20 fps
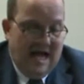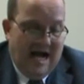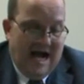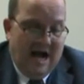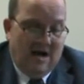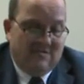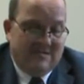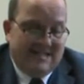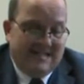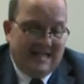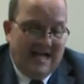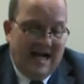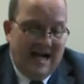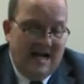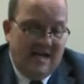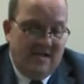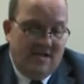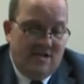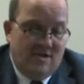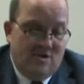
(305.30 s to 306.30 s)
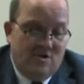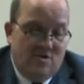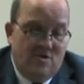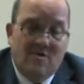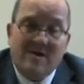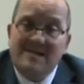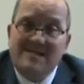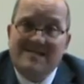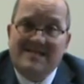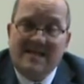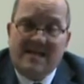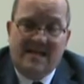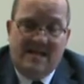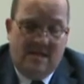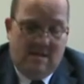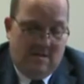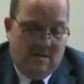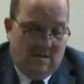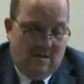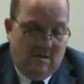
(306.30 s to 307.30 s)
Outside New York
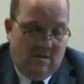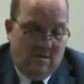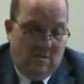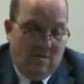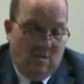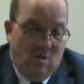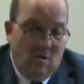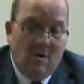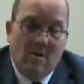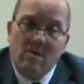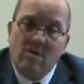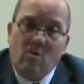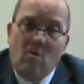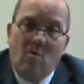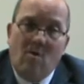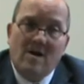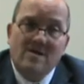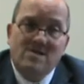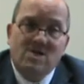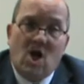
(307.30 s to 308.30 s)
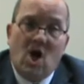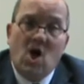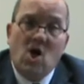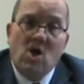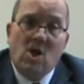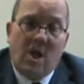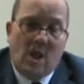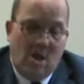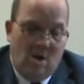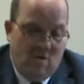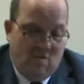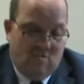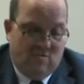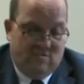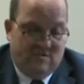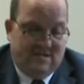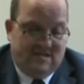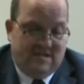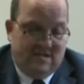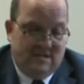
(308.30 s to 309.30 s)
City, local courts are
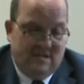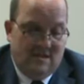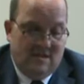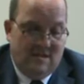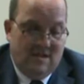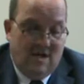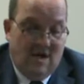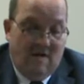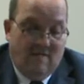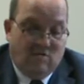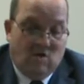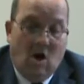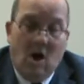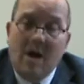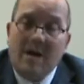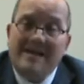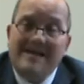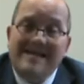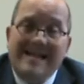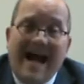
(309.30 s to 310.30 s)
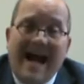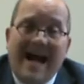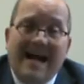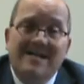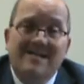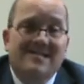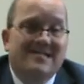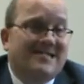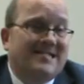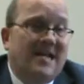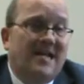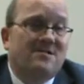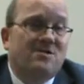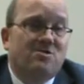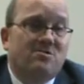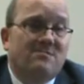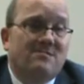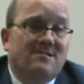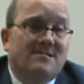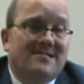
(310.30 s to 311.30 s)
closed for all
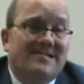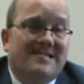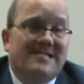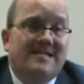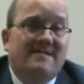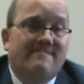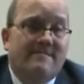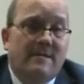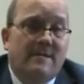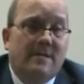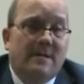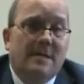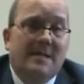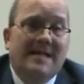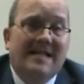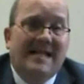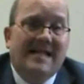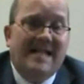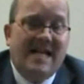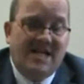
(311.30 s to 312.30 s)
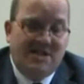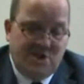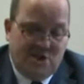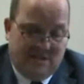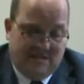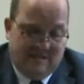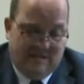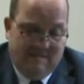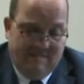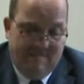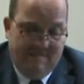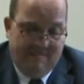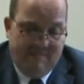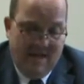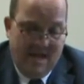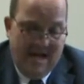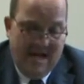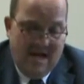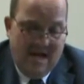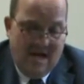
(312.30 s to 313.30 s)
non-essential civil litigation.
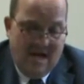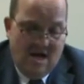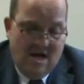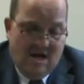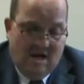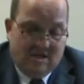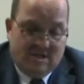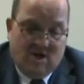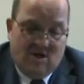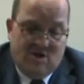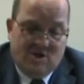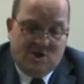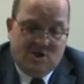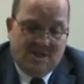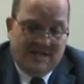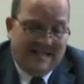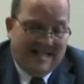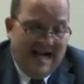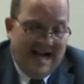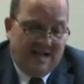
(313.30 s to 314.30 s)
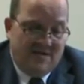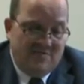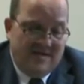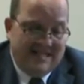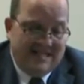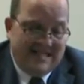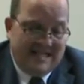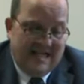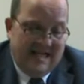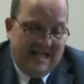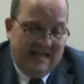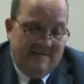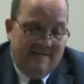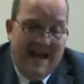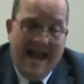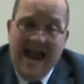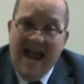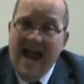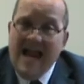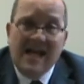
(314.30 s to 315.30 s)
So you should not
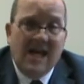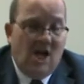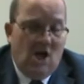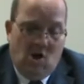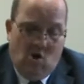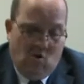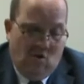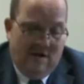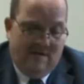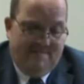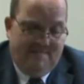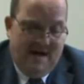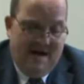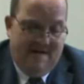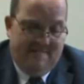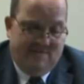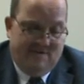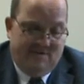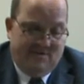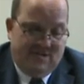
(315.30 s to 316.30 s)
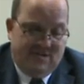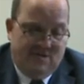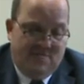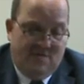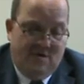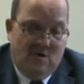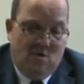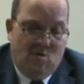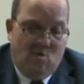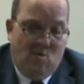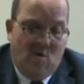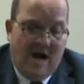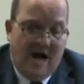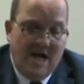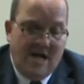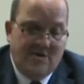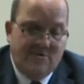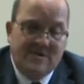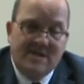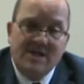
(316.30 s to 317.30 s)
receive any court papers
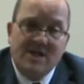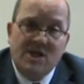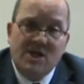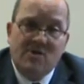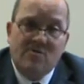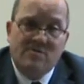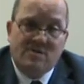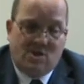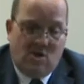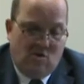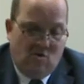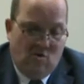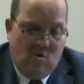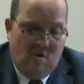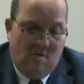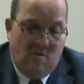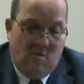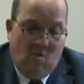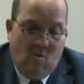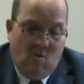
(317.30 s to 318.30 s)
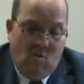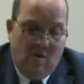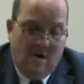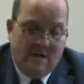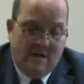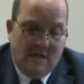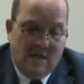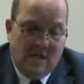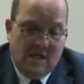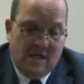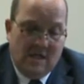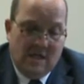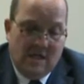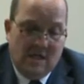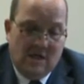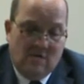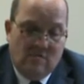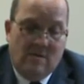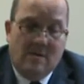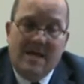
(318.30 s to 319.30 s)
requiring you to go to court
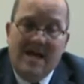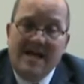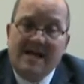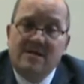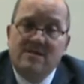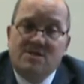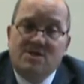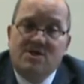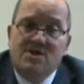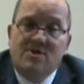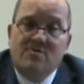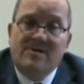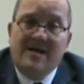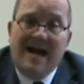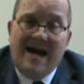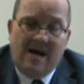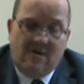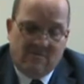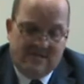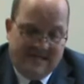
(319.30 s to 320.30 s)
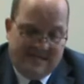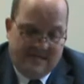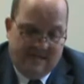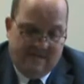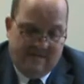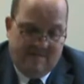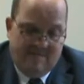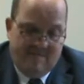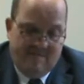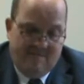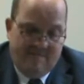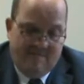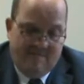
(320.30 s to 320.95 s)
related to your housing.